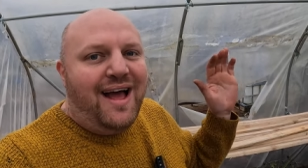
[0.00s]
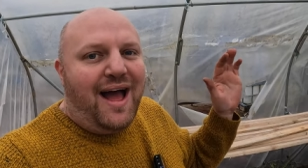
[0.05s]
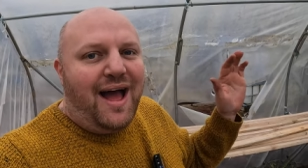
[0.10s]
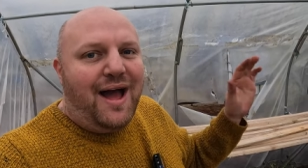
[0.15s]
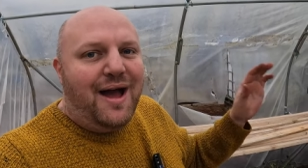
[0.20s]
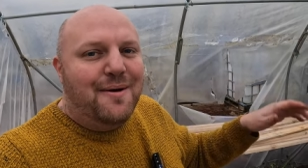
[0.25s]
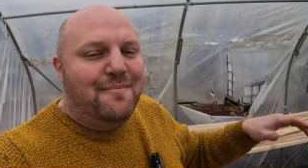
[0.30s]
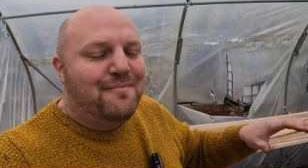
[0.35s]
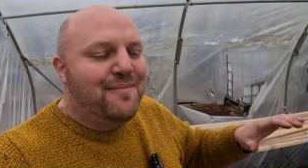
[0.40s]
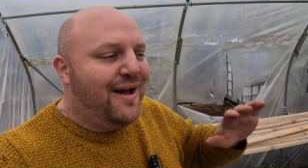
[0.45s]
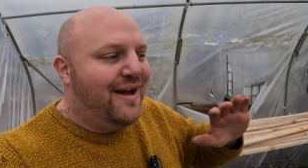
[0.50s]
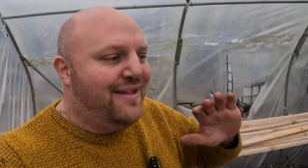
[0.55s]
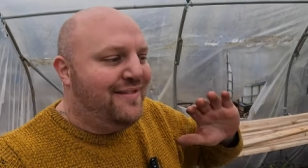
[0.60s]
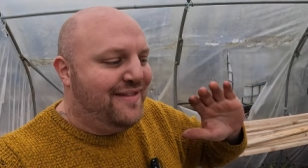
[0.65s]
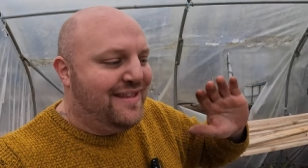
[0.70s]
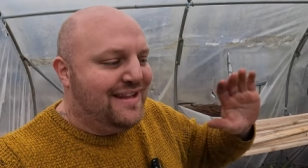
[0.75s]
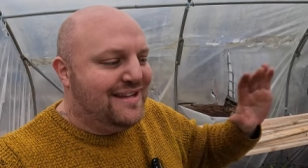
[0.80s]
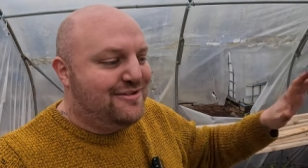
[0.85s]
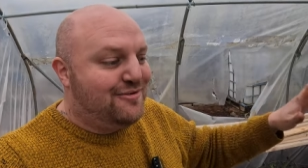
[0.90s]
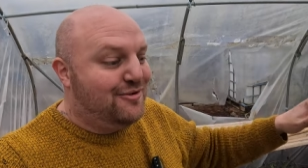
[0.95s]
Um,
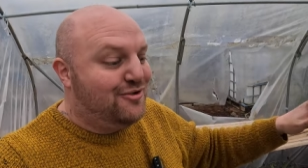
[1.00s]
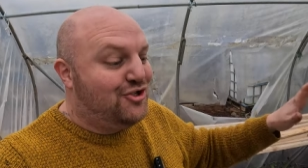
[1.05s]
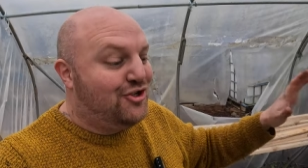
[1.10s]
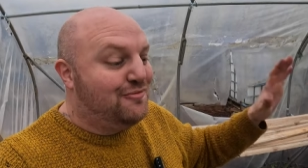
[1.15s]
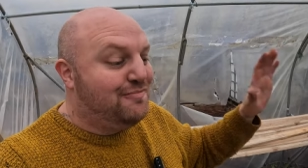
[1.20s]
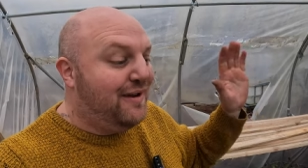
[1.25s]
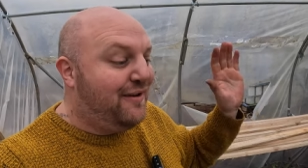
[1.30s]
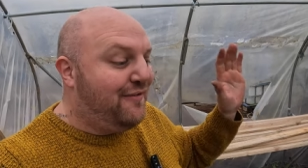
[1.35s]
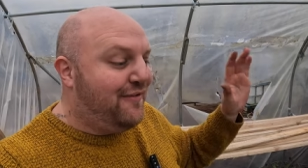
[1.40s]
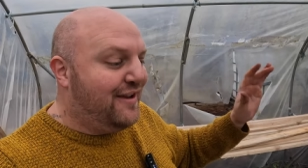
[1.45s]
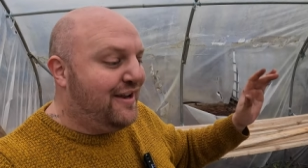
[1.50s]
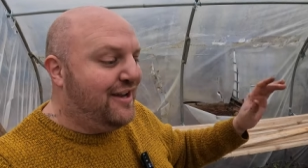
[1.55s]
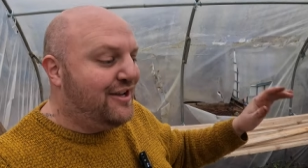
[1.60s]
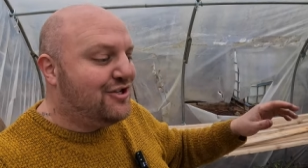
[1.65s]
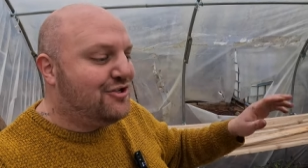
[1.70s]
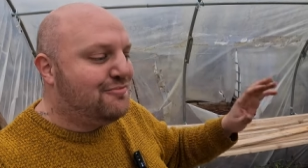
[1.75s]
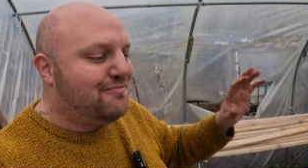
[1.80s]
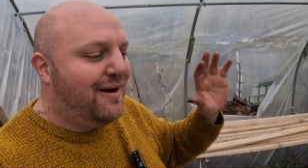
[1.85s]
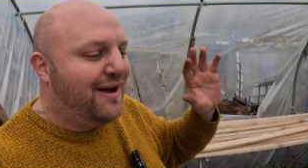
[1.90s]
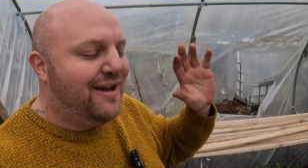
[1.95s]
and this will, should be
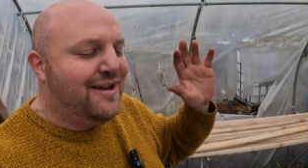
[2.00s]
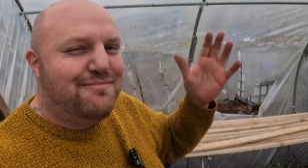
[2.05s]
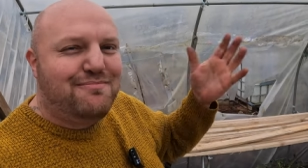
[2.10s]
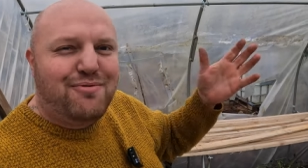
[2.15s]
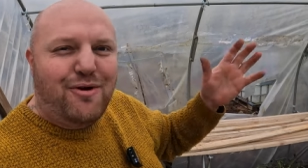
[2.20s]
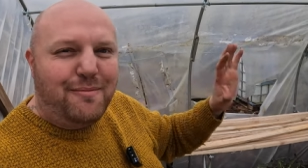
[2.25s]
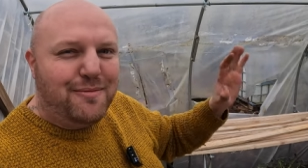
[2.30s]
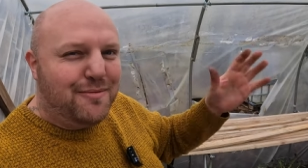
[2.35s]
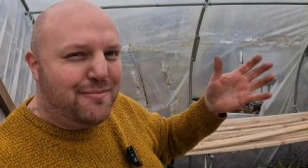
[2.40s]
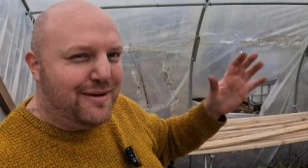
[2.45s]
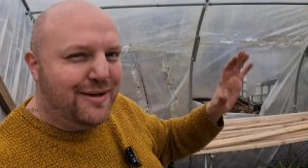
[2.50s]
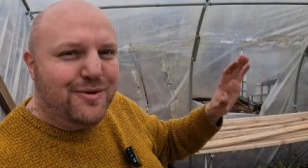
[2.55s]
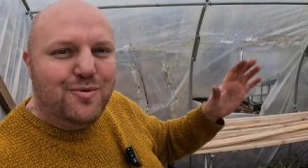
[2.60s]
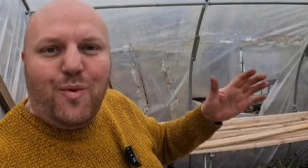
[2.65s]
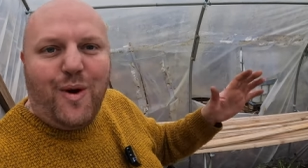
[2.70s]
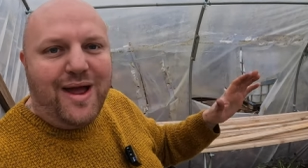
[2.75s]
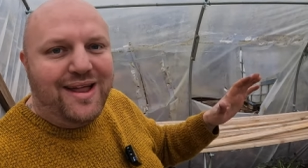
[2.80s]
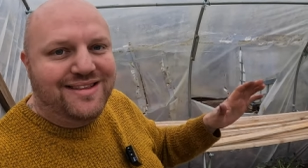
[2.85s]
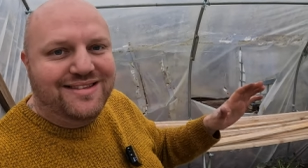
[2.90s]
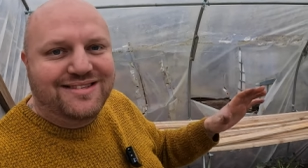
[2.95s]
finished by probably
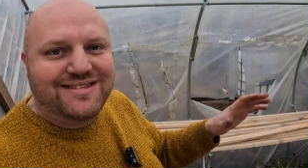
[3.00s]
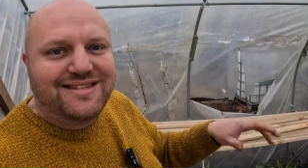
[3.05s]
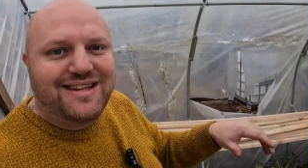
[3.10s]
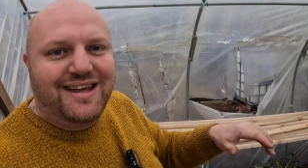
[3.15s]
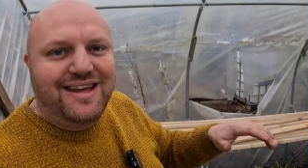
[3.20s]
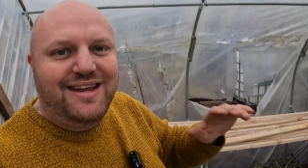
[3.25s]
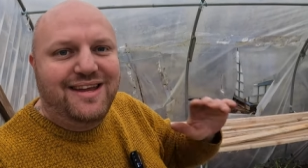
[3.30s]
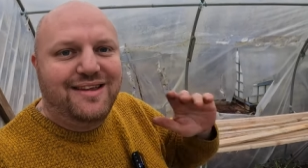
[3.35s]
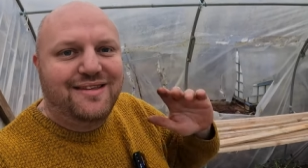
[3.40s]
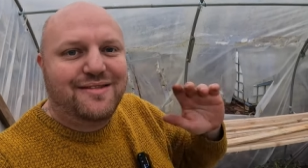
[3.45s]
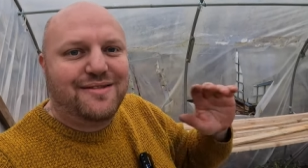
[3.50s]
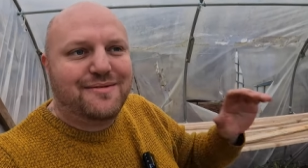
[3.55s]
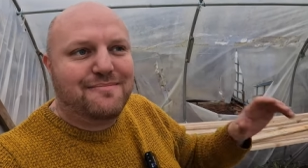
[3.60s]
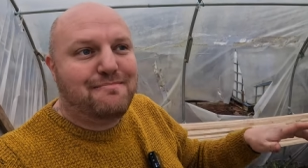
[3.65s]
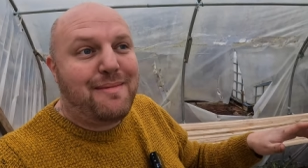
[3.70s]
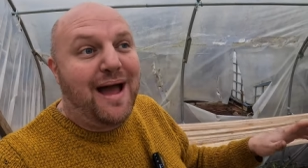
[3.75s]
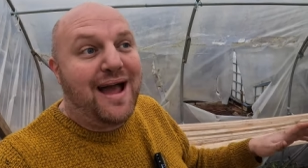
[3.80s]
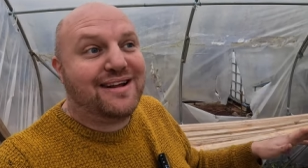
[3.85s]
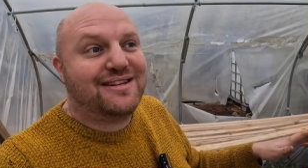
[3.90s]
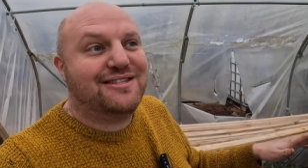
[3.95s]
Wednesday
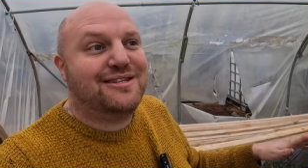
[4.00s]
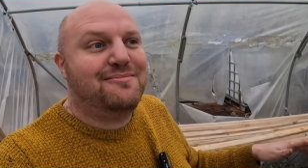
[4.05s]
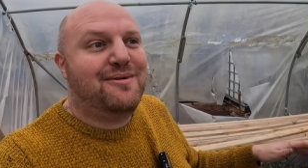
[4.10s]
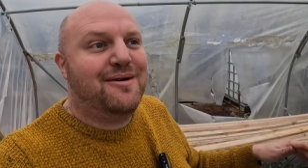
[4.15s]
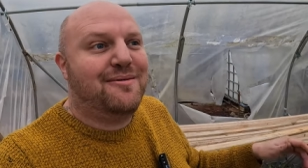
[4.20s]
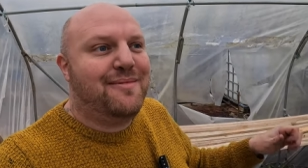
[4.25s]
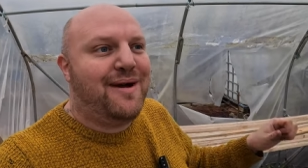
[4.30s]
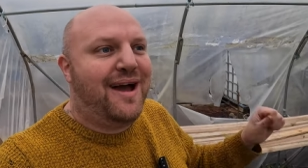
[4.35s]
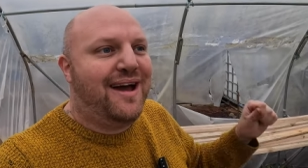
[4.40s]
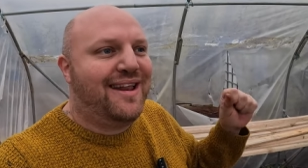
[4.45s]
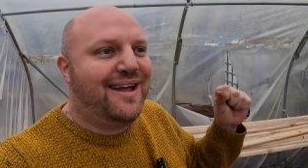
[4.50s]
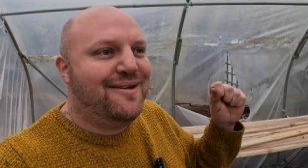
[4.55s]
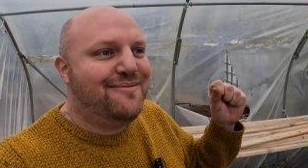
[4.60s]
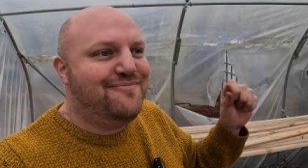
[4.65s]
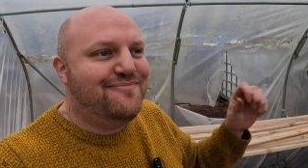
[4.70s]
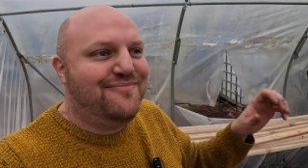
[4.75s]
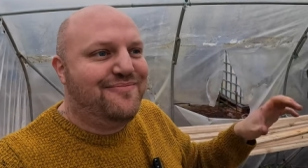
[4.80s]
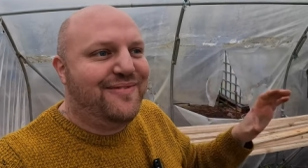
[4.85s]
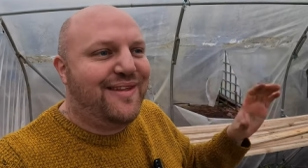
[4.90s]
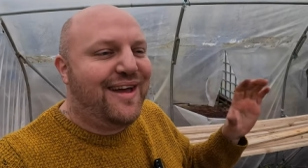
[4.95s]
maximum. And I
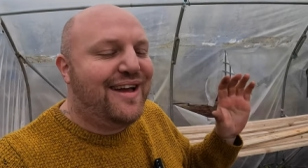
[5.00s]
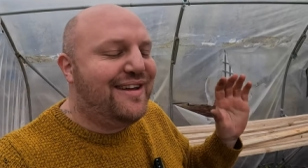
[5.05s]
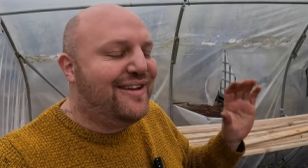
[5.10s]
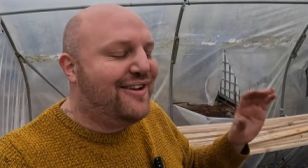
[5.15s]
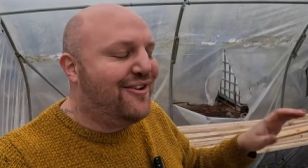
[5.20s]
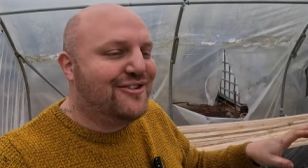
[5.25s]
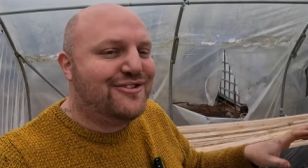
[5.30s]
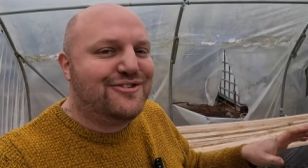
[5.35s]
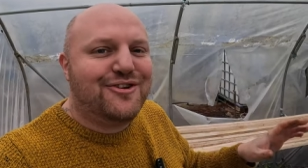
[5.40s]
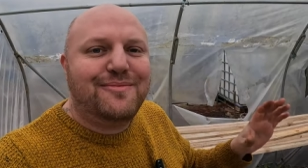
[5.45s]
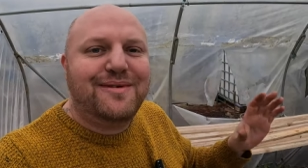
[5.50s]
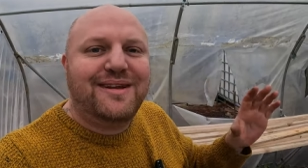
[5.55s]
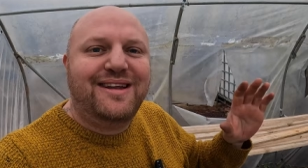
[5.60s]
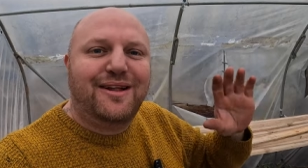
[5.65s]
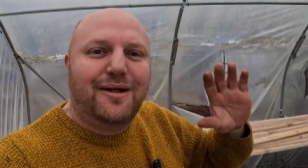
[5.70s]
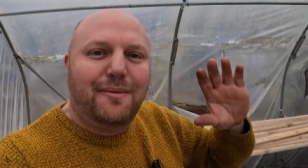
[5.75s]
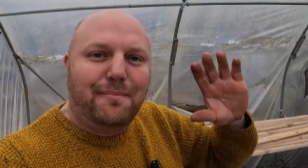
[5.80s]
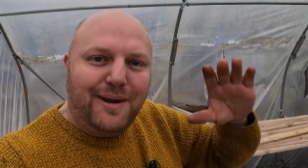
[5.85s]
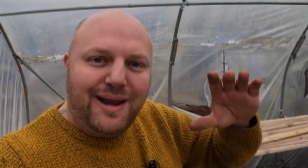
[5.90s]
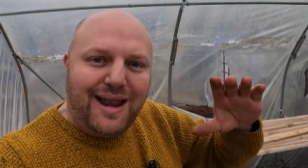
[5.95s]
I've got so many
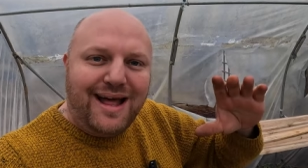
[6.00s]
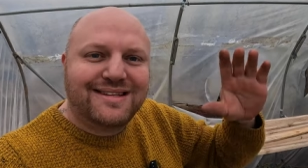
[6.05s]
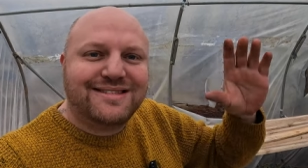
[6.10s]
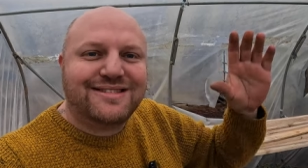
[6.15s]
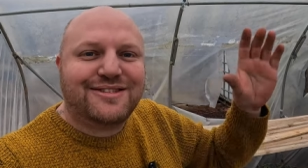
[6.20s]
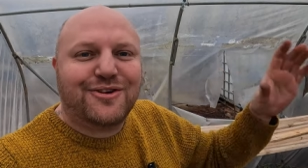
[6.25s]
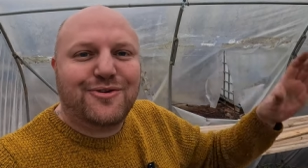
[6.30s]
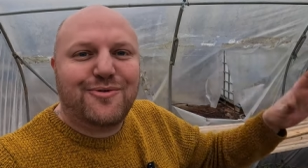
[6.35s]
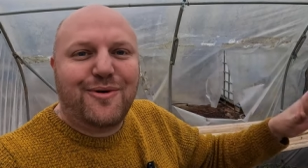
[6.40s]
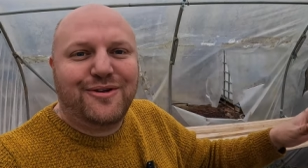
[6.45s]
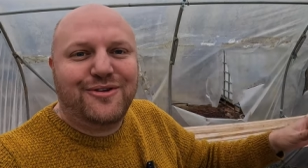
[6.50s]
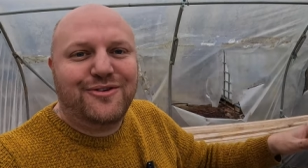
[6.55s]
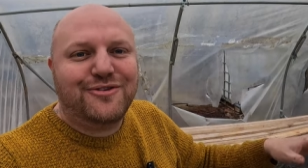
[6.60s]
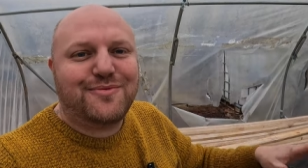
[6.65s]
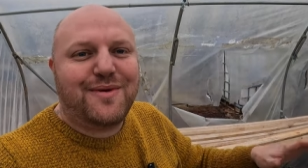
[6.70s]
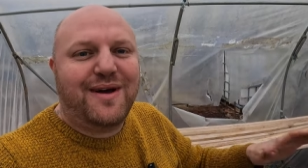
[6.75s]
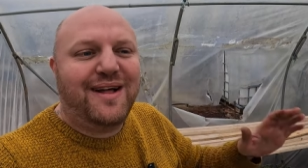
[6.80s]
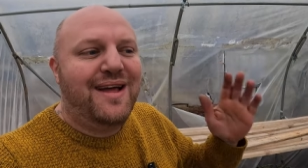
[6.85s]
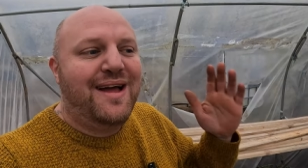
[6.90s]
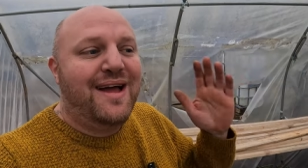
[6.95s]
little plans to go on
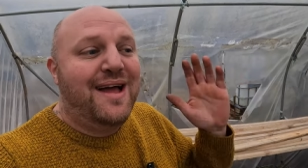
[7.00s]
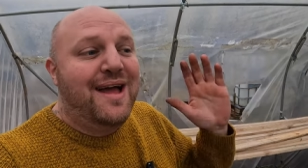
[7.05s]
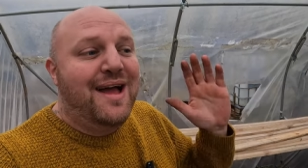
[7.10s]
as well.